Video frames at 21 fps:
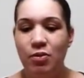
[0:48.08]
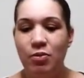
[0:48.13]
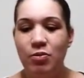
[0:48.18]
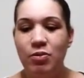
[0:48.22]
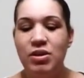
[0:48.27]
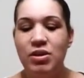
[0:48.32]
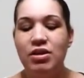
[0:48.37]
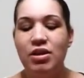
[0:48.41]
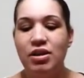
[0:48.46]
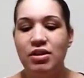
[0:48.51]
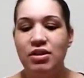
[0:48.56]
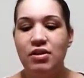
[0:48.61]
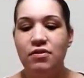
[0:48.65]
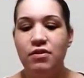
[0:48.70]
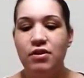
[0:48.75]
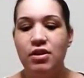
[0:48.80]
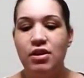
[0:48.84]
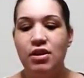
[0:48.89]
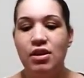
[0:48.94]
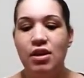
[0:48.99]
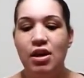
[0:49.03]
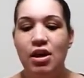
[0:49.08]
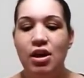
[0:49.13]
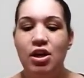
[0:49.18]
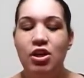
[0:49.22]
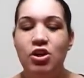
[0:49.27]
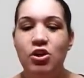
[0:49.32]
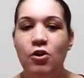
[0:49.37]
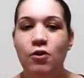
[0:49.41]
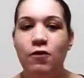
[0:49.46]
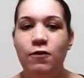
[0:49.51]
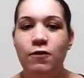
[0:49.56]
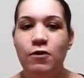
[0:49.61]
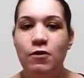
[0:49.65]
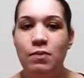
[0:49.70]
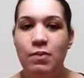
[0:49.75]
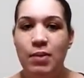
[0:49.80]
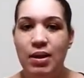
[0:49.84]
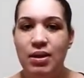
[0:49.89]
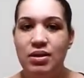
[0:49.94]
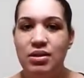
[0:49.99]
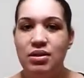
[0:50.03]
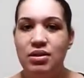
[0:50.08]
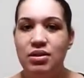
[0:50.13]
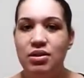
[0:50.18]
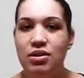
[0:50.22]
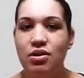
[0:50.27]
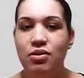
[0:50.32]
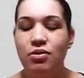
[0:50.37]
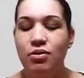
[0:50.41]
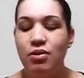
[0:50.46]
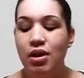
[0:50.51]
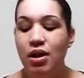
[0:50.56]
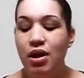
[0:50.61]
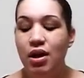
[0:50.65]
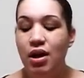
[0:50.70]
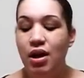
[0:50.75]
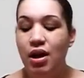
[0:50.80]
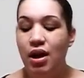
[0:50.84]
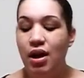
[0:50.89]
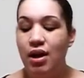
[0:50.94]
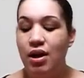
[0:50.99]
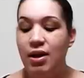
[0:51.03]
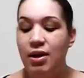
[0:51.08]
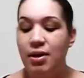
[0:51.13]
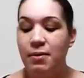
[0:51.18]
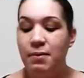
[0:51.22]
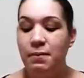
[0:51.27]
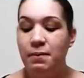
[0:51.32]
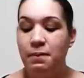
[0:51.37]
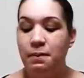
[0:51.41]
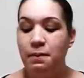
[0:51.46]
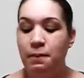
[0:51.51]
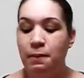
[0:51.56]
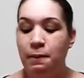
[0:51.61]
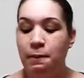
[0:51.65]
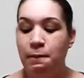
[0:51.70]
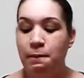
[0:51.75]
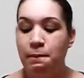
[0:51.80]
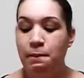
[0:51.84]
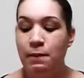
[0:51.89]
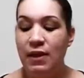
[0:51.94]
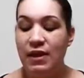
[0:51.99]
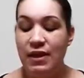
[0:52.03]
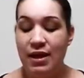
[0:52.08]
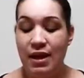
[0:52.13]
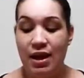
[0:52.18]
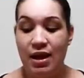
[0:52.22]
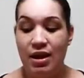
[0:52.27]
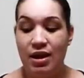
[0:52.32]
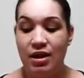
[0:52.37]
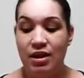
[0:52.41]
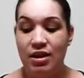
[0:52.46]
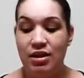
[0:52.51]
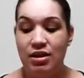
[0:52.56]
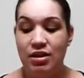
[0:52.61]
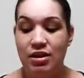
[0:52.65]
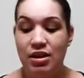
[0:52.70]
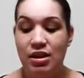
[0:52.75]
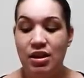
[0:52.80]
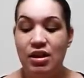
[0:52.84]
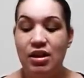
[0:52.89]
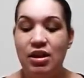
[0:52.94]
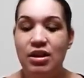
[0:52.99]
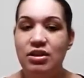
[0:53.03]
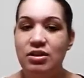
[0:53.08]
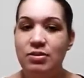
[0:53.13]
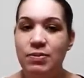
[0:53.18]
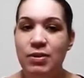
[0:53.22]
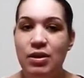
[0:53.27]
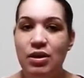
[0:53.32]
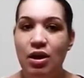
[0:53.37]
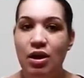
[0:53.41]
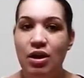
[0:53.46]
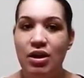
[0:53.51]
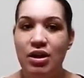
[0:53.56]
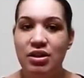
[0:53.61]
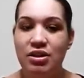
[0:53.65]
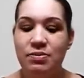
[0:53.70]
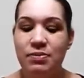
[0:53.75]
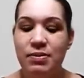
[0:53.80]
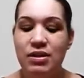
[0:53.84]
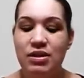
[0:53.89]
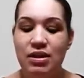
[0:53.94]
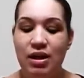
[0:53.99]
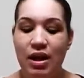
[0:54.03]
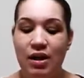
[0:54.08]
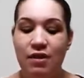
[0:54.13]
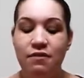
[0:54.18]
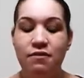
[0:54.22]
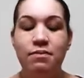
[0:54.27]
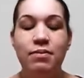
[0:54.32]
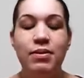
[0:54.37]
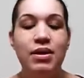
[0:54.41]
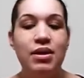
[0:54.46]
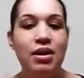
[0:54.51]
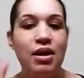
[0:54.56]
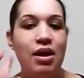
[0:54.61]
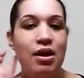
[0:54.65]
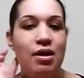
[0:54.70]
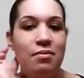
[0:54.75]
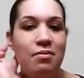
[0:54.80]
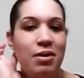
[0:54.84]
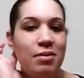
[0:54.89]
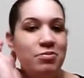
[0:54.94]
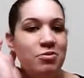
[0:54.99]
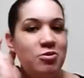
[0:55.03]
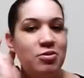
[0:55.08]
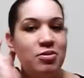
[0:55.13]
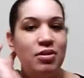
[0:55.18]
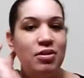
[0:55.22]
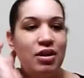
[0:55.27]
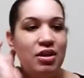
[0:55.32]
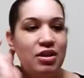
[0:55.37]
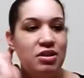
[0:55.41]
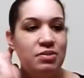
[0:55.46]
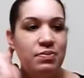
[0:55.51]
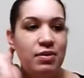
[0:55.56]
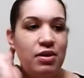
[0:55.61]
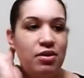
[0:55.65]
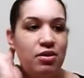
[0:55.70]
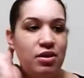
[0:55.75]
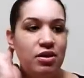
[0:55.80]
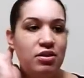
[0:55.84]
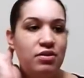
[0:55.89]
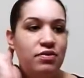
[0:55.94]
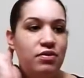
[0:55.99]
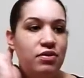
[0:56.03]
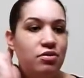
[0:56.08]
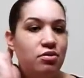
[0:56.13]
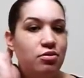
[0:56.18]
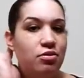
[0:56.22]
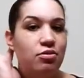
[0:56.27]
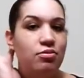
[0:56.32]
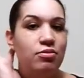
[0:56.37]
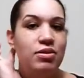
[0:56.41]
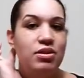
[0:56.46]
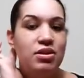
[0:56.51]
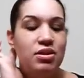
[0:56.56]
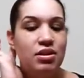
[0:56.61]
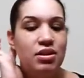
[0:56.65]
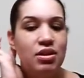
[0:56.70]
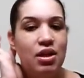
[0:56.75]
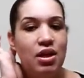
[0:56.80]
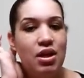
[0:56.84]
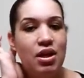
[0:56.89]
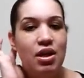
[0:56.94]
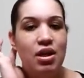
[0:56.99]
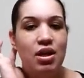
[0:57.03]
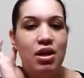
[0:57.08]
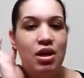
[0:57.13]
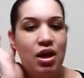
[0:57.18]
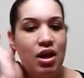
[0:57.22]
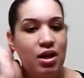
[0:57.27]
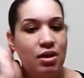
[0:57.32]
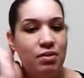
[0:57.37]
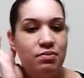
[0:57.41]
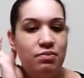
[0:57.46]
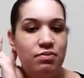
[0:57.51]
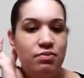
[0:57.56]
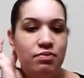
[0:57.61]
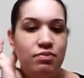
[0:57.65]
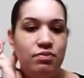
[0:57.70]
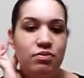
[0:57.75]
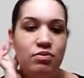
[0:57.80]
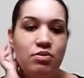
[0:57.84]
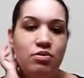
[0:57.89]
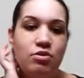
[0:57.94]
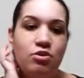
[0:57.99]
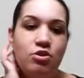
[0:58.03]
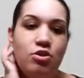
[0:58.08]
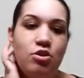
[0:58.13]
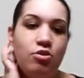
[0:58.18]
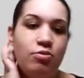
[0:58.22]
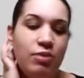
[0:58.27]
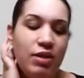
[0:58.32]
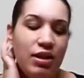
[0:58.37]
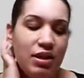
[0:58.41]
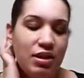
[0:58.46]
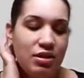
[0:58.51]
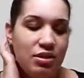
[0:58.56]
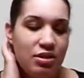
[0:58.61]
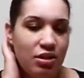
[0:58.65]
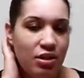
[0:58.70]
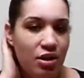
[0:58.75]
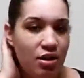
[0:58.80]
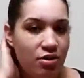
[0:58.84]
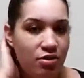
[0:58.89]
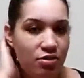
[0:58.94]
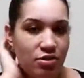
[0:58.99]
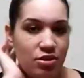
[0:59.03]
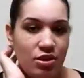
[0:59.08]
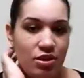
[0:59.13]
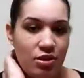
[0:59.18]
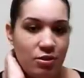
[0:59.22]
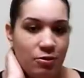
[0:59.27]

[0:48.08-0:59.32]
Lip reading: we talked every few months. Um, but yeah, and it's been tough, but I'm doing lots better. His funeral was um, 2 weekends ago,